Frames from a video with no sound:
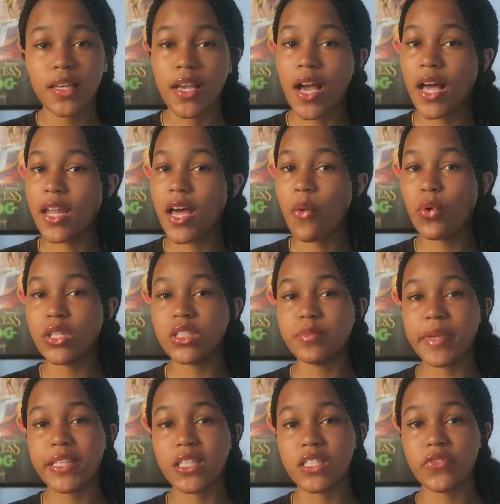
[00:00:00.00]
Y'all, I wanted
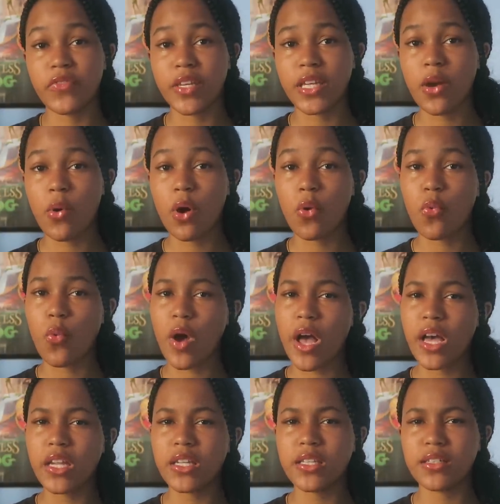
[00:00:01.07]
to make this video a
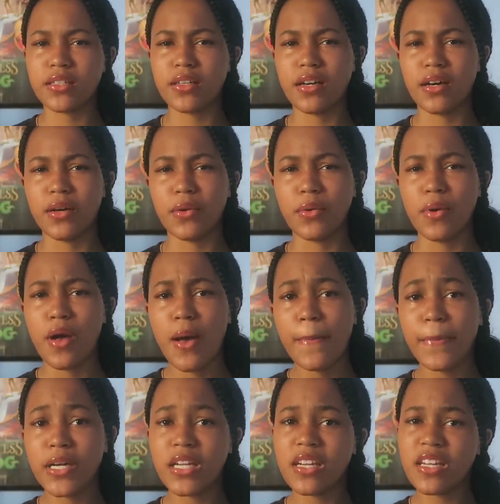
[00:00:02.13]
while ago,
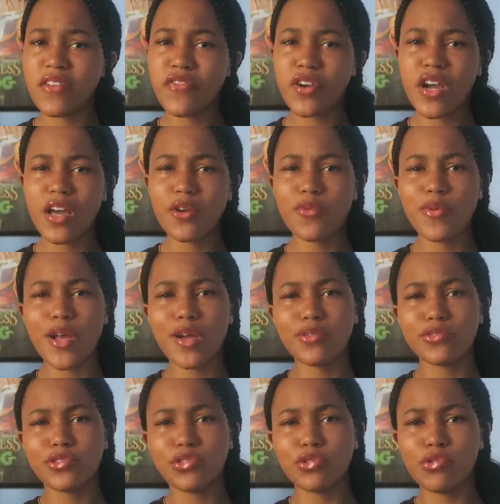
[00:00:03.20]
but I never got
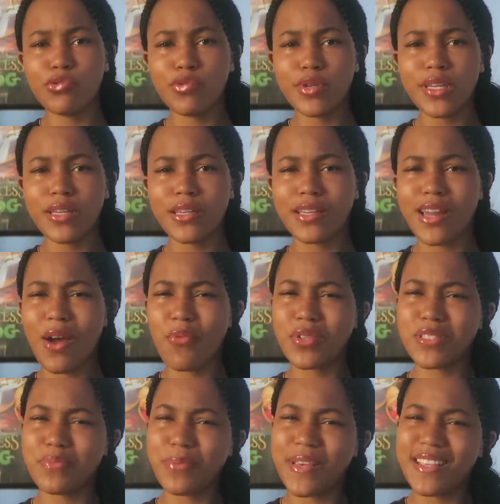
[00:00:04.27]
around to it. I
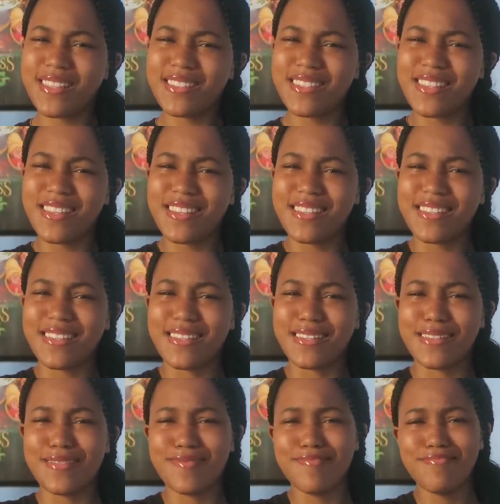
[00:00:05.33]
was
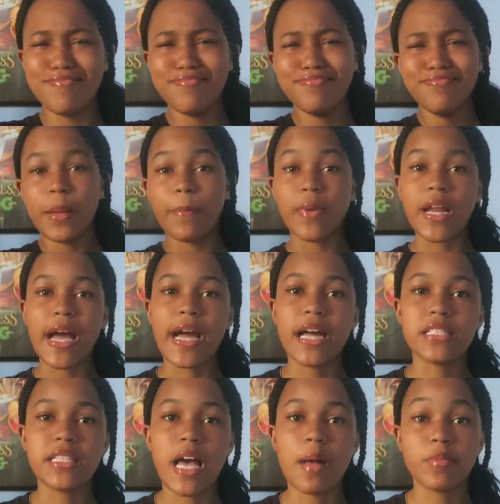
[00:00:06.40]
busy. But I
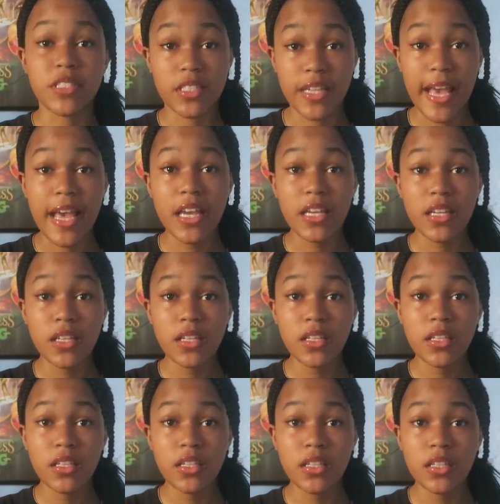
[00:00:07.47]
got time today,
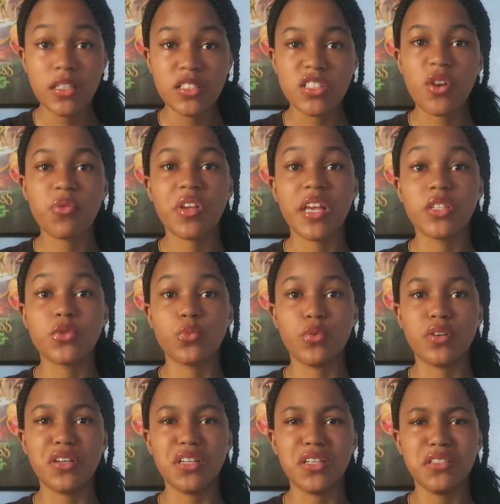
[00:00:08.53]
so guess
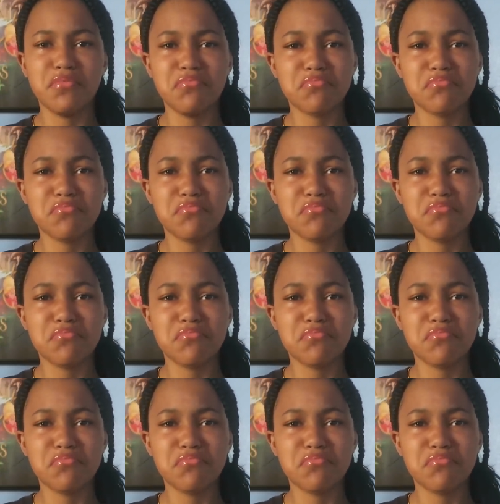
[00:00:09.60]
what?